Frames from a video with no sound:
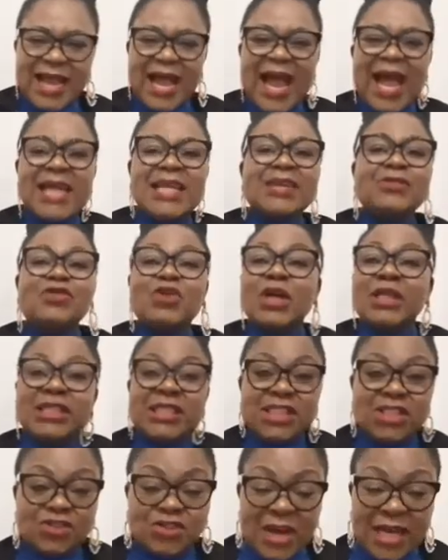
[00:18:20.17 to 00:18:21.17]
And if you are
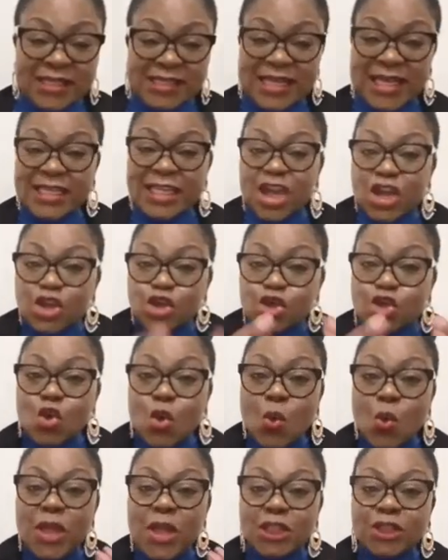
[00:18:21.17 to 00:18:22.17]
distracted, you
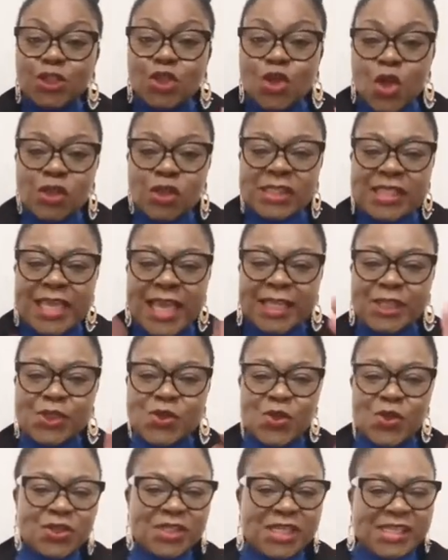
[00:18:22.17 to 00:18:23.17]
will not get
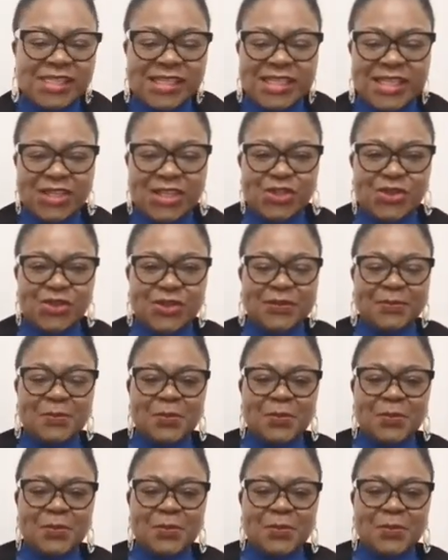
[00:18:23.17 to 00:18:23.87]
to your destination.